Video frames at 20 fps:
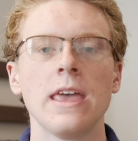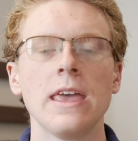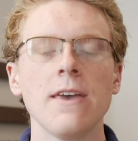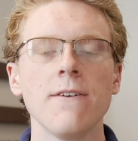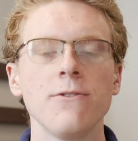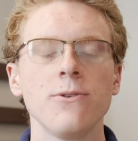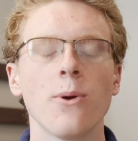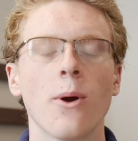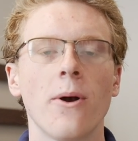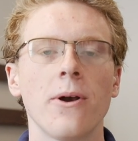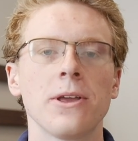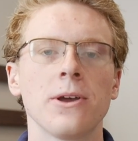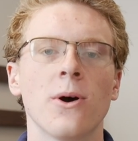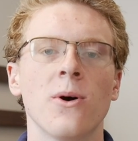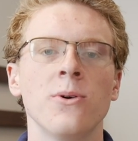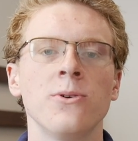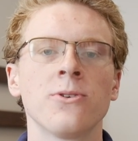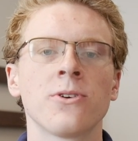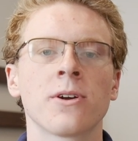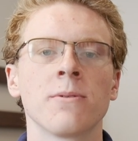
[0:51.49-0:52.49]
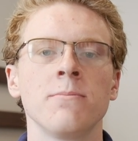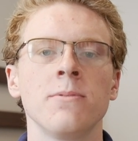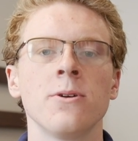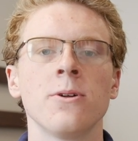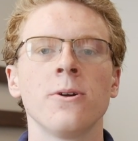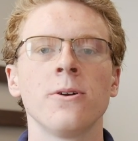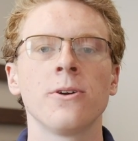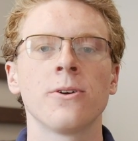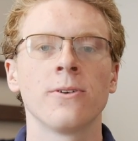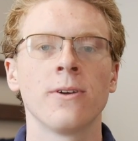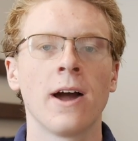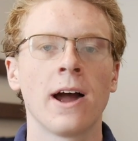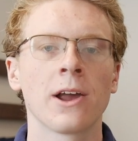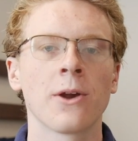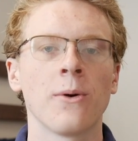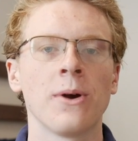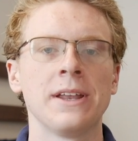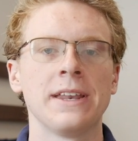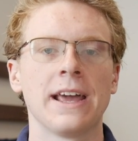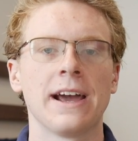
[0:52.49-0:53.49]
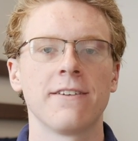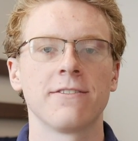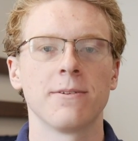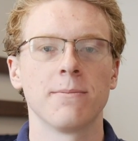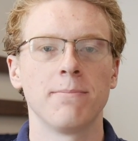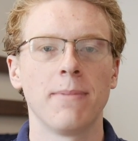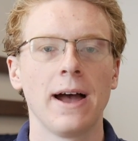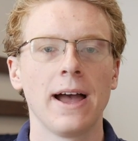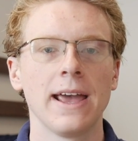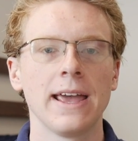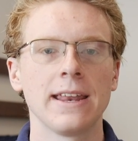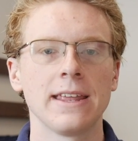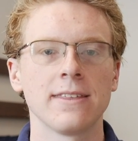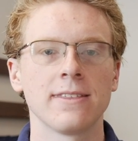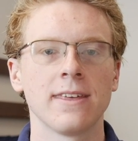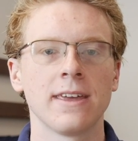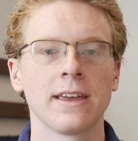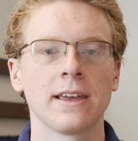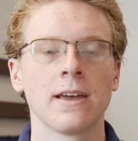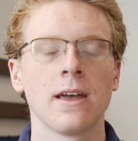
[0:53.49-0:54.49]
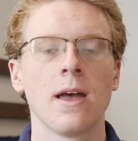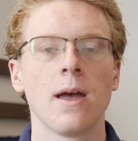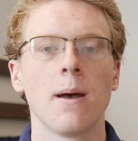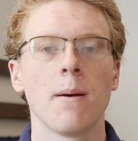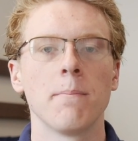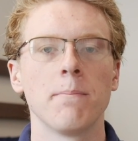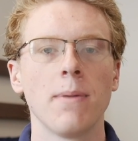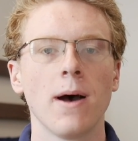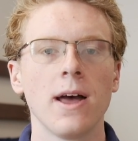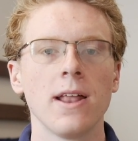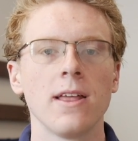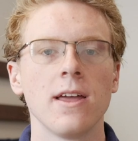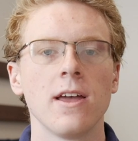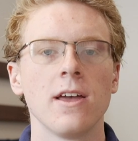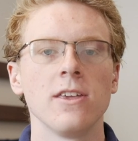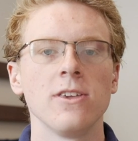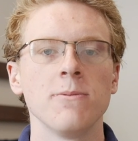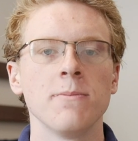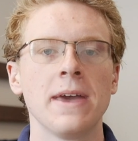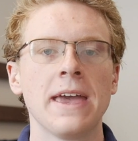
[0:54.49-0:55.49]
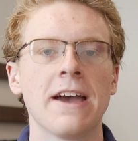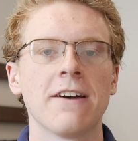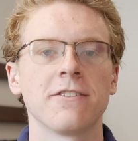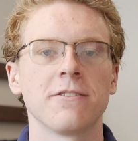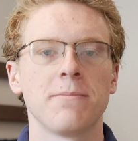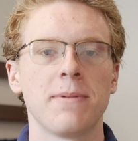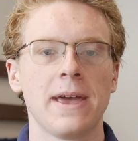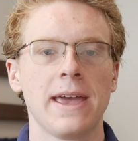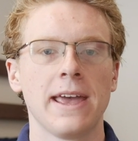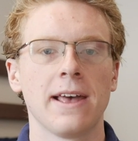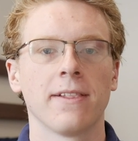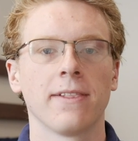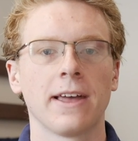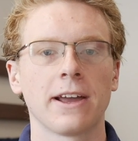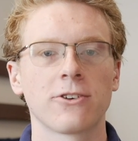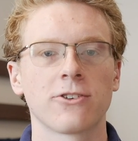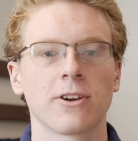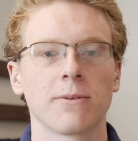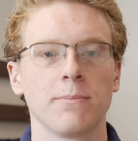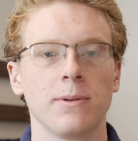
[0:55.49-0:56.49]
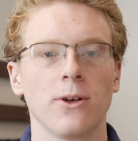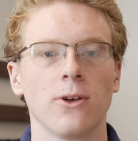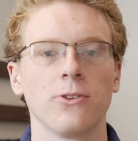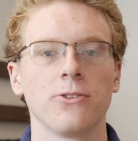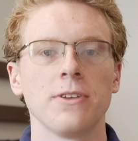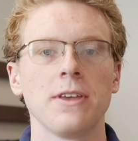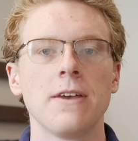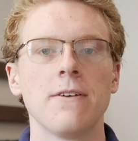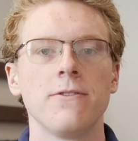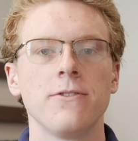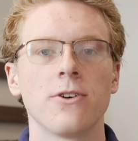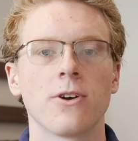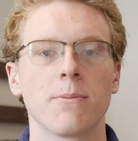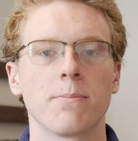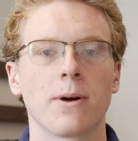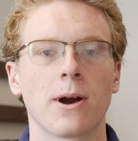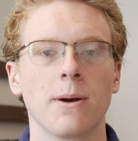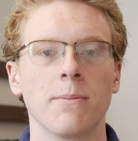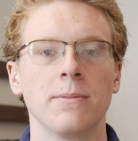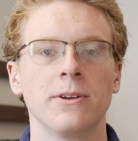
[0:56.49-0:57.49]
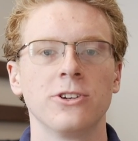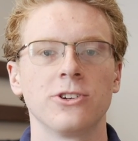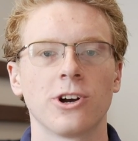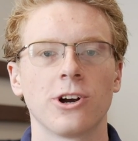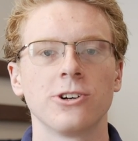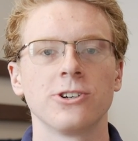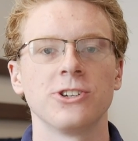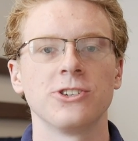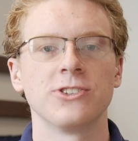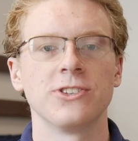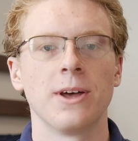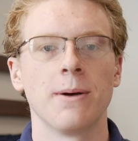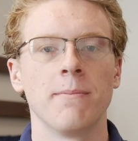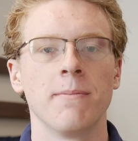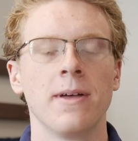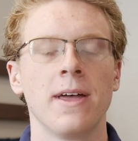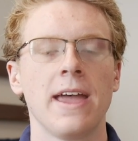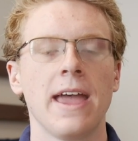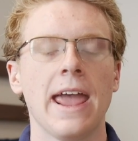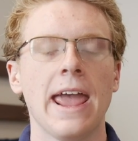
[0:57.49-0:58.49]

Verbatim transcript: If you already own your computer, you're not going to have to buy anything, but you may have to pay electric bills if your apartment charges them.